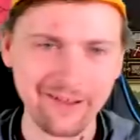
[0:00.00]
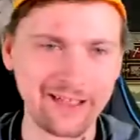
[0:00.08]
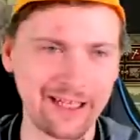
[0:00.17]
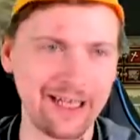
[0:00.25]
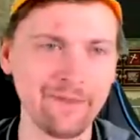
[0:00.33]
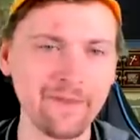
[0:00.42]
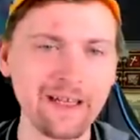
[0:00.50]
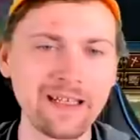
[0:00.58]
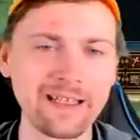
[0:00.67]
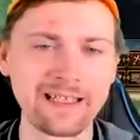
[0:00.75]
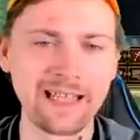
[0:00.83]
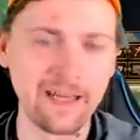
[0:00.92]
Okay, I think
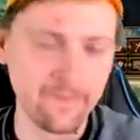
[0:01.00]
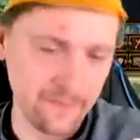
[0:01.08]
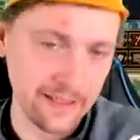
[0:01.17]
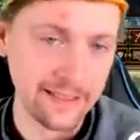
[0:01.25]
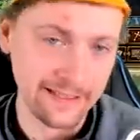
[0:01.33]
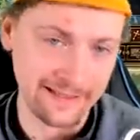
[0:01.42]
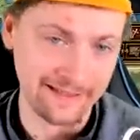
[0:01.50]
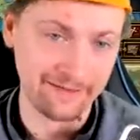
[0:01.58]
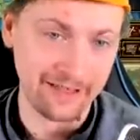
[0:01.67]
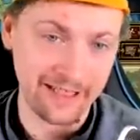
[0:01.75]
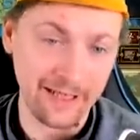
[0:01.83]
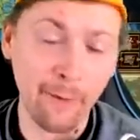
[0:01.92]
the safe is
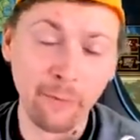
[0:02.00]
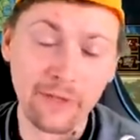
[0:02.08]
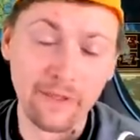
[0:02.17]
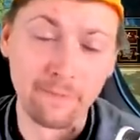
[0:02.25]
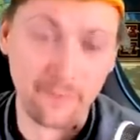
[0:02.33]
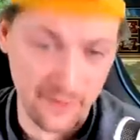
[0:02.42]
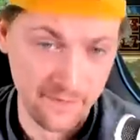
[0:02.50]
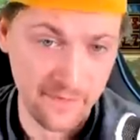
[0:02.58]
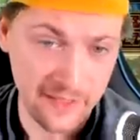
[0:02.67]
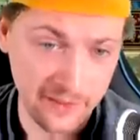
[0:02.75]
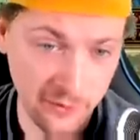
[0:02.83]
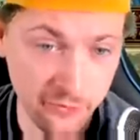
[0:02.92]
right now in a
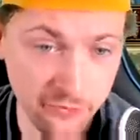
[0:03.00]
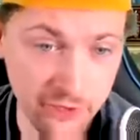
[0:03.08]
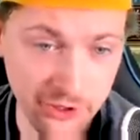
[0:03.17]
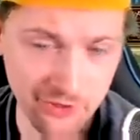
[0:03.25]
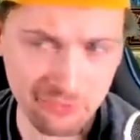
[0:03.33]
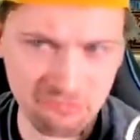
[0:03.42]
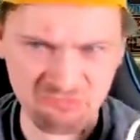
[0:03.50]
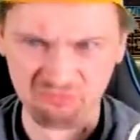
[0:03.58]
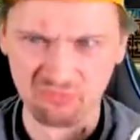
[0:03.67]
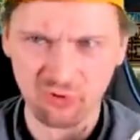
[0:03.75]
perfect condition